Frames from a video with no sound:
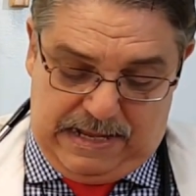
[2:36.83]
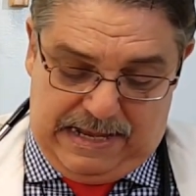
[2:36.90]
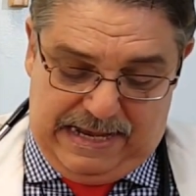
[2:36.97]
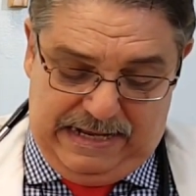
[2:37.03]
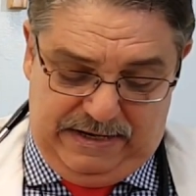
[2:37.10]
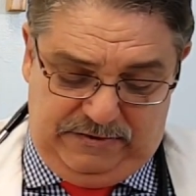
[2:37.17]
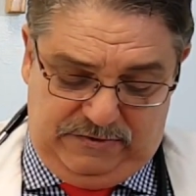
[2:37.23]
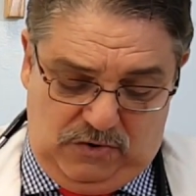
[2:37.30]

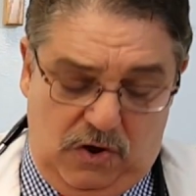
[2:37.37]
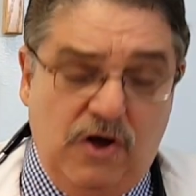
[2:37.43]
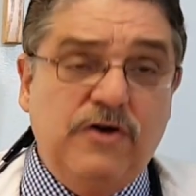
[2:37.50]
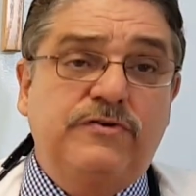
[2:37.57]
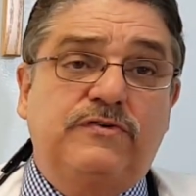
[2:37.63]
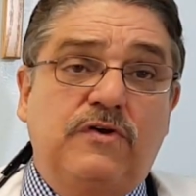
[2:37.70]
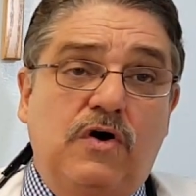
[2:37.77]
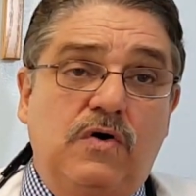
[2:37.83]
It is
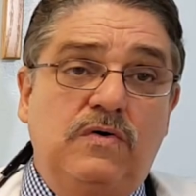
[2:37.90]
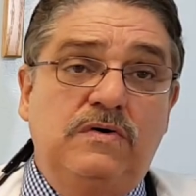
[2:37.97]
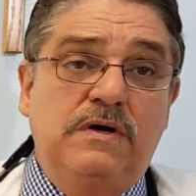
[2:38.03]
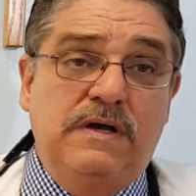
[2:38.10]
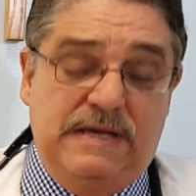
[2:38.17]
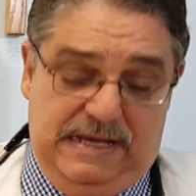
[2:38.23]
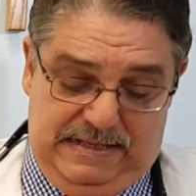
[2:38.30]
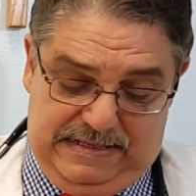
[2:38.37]
also
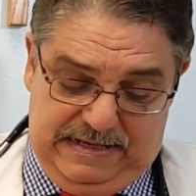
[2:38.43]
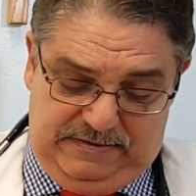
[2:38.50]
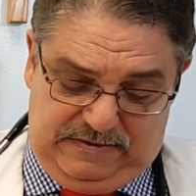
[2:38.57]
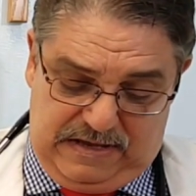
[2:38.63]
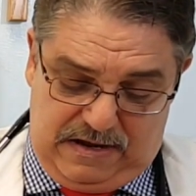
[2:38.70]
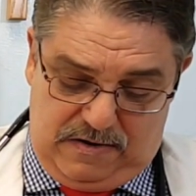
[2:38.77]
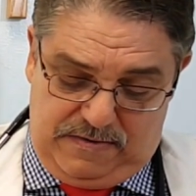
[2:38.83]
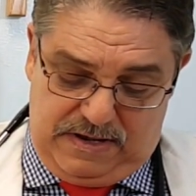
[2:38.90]
in this
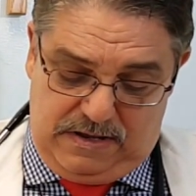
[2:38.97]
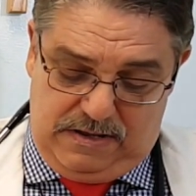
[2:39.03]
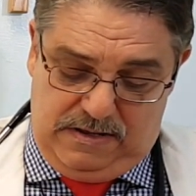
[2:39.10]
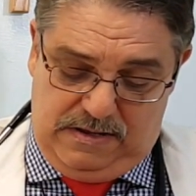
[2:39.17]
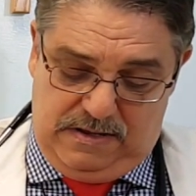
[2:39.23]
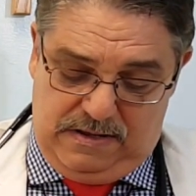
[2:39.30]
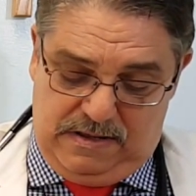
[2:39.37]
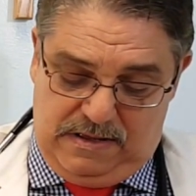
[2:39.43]
area
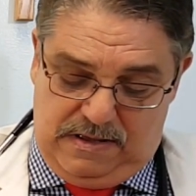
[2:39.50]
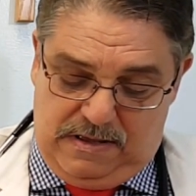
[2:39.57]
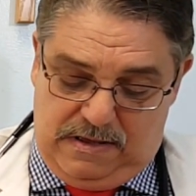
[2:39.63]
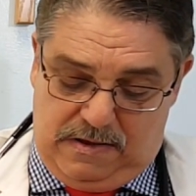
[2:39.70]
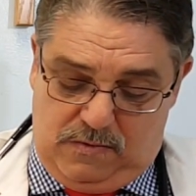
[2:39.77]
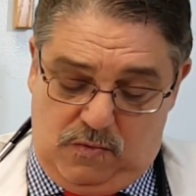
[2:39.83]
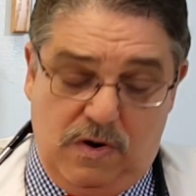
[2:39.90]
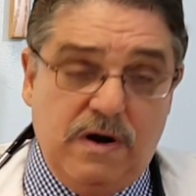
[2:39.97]

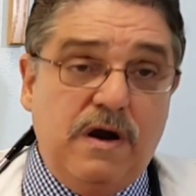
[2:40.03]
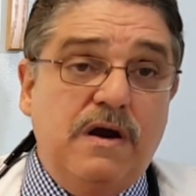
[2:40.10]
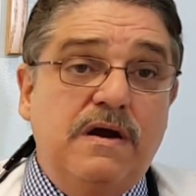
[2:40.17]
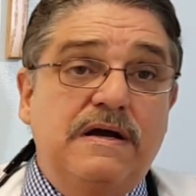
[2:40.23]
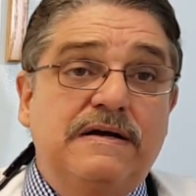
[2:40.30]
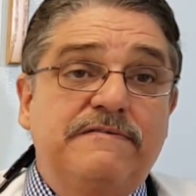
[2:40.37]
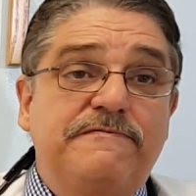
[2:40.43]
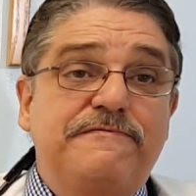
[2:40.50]
where
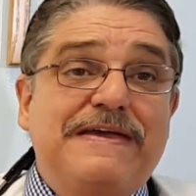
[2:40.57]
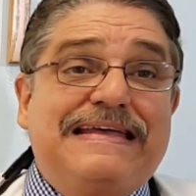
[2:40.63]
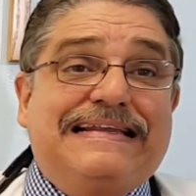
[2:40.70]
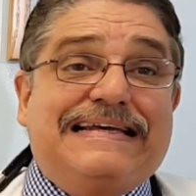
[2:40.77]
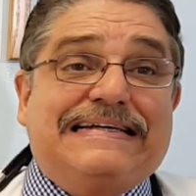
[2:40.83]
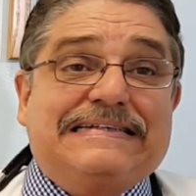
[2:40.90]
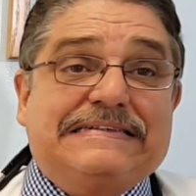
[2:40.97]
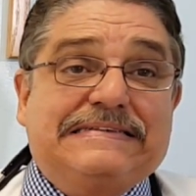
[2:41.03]

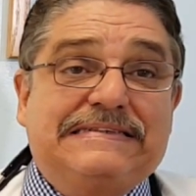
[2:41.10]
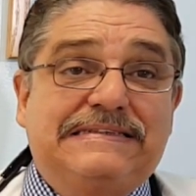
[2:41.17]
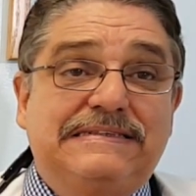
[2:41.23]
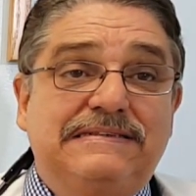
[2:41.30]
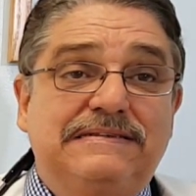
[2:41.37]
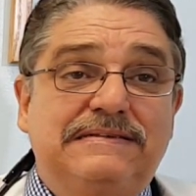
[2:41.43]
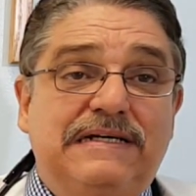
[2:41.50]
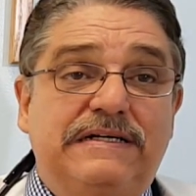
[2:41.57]
feelings
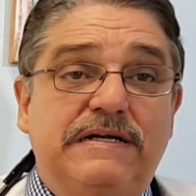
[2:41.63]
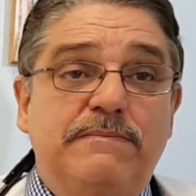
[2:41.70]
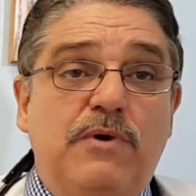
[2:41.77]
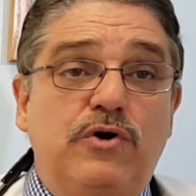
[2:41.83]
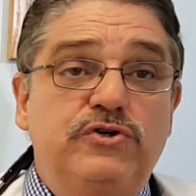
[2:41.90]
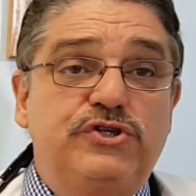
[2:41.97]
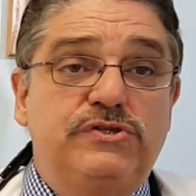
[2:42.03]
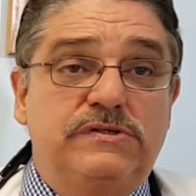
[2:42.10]
and
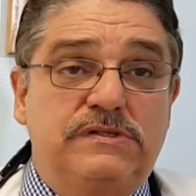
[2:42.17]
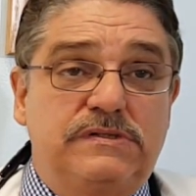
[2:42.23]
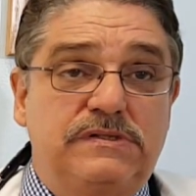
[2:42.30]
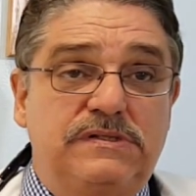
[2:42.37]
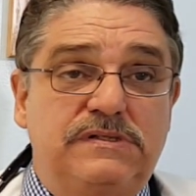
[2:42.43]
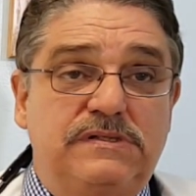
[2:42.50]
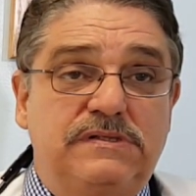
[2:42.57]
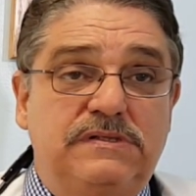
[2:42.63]
emotions
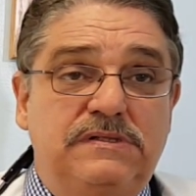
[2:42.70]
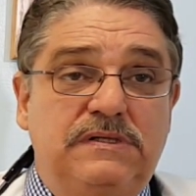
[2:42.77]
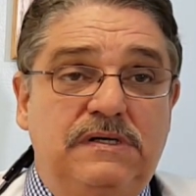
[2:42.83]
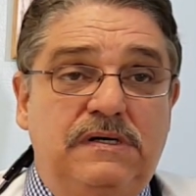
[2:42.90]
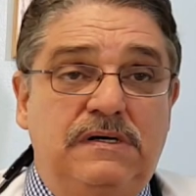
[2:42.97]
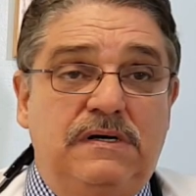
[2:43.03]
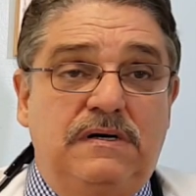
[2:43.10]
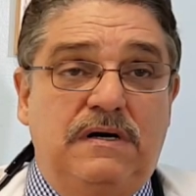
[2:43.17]

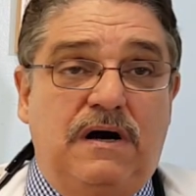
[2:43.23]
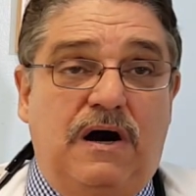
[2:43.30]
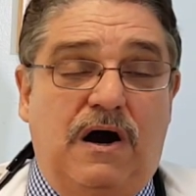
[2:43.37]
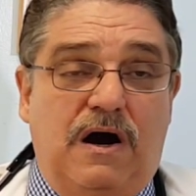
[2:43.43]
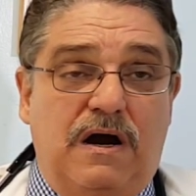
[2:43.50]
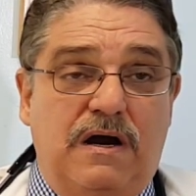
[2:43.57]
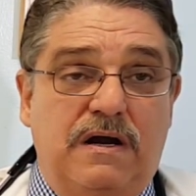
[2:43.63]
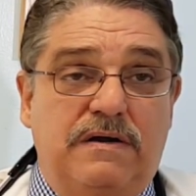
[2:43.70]

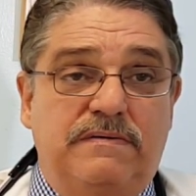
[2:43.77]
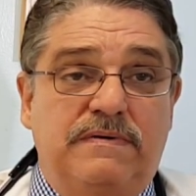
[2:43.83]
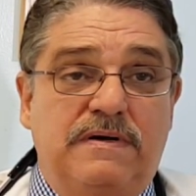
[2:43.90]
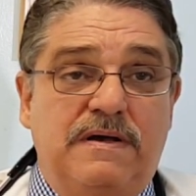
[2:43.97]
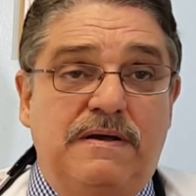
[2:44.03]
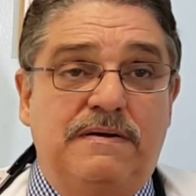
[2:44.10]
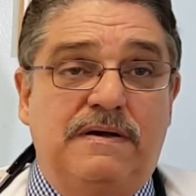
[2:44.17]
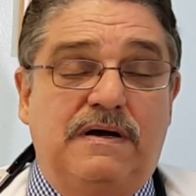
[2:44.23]
are
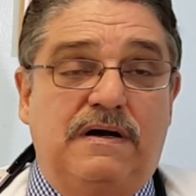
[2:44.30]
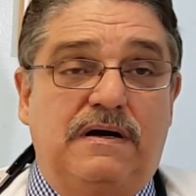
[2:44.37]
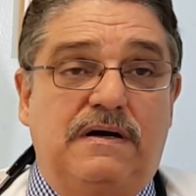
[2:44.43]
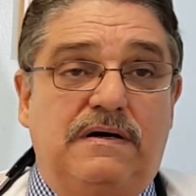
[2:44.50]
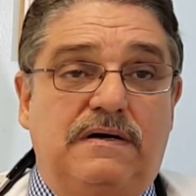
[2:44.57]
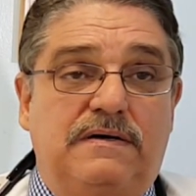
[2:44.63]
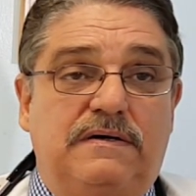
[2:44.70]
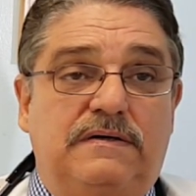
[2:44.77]

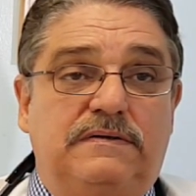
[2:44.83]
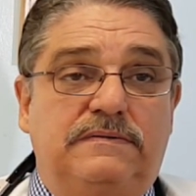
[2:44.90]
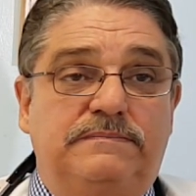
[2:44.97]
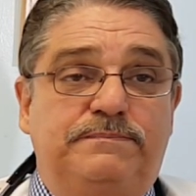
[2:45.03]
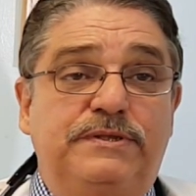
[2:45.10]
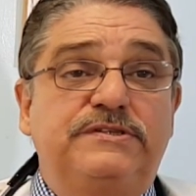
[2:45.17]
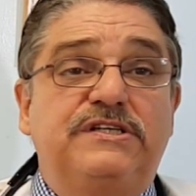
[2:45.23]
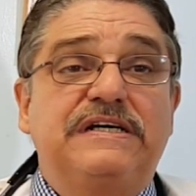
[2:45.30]

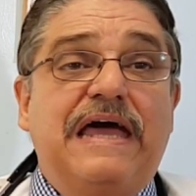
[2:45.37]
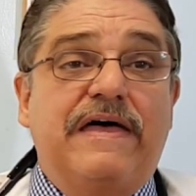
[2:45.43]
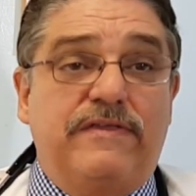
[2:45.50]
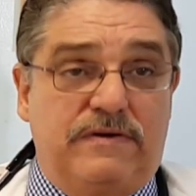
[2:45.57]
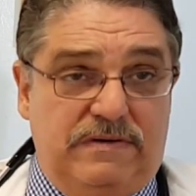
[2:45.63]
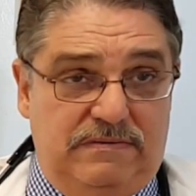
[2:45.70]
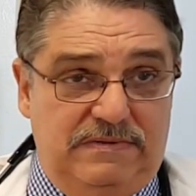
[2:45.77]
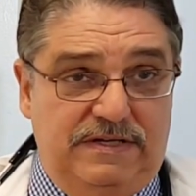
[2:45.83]
put
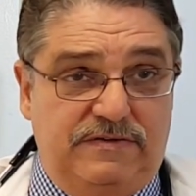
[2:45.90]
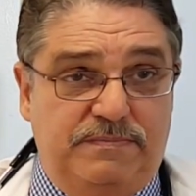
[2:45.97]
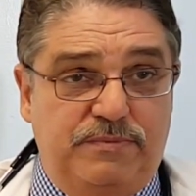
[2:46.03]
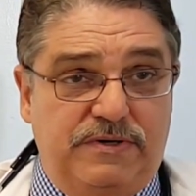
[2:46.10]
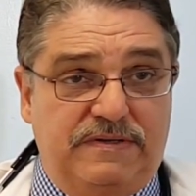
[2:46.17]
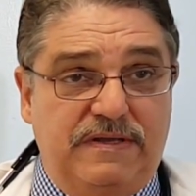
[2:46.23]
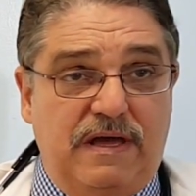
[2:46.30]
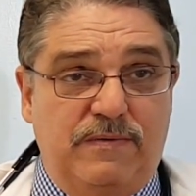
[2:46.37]
together. Let's put
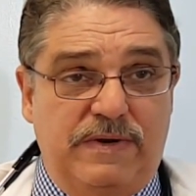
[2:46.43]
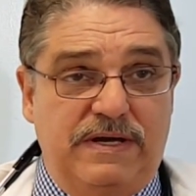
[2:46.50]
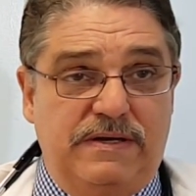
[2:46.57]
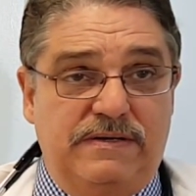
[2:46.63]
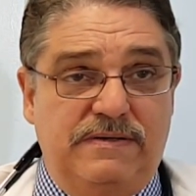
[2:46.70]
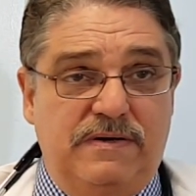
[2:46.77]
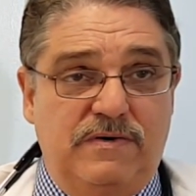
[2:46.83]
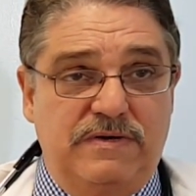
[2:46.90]
it that way,
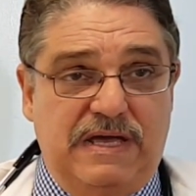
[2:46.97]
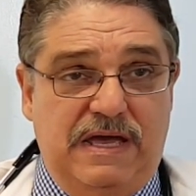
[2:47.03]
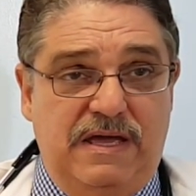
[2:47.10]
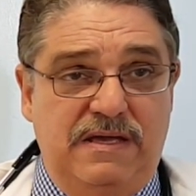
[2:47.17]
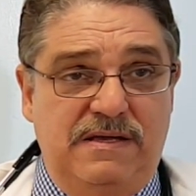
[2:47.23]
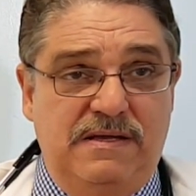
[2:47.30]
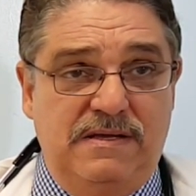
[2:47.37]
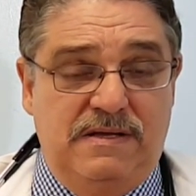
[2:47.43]

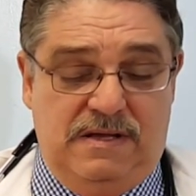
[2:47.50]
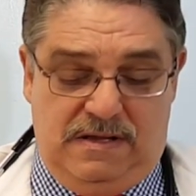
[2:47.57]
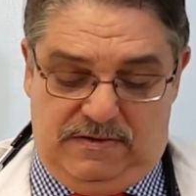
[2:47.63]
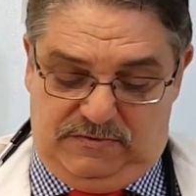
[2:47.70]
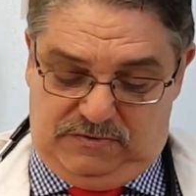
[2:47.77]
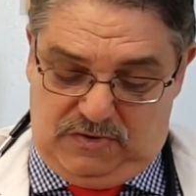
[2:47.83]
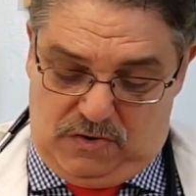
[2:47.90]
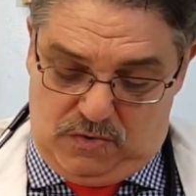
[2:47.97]
okay?
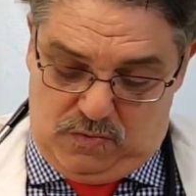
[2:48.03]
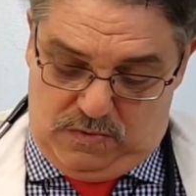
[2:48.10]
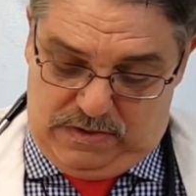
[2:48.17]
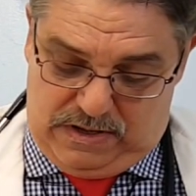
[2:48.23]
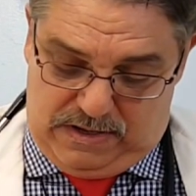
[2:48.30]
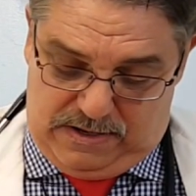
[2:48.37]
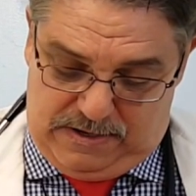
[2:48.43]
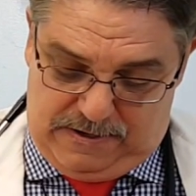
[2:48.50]

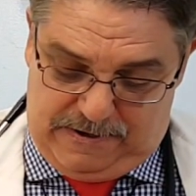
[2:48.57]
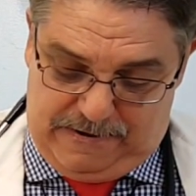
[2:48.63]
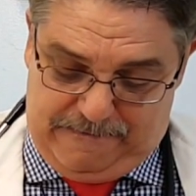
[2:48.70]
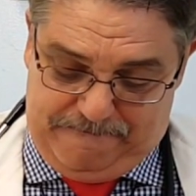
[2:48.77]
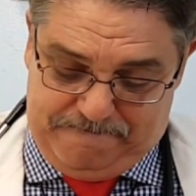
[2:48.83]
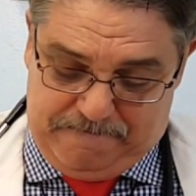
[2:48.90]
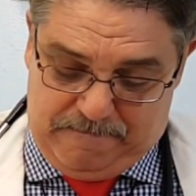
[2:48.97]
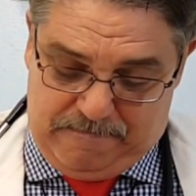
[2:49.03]
So